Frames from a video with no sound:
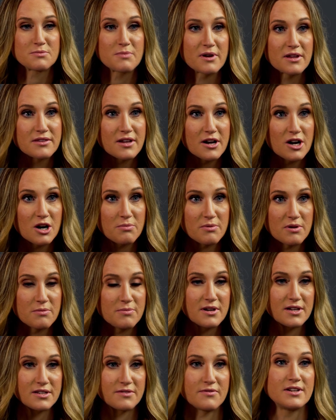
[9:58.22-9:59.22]
is my therapy,
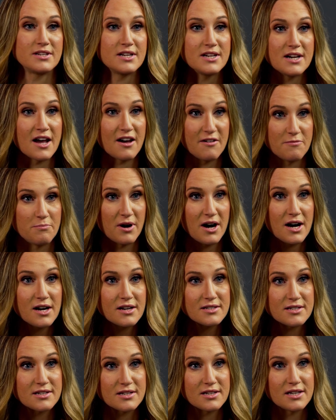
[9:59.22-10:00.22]
because if I didn't have
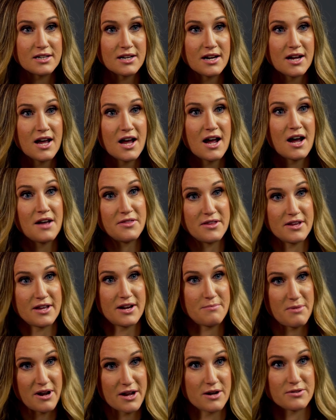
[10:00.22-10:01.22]
boxing,
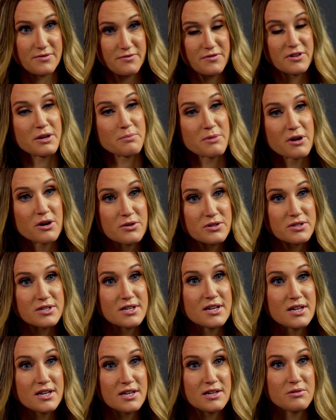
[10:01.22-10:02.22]
then my, I feel like my
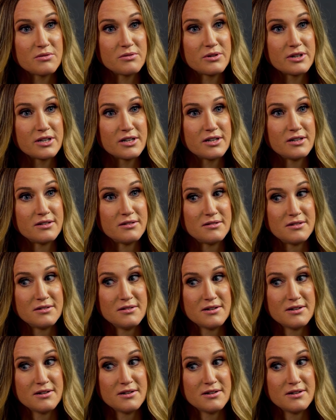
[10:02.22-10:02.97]
OCD would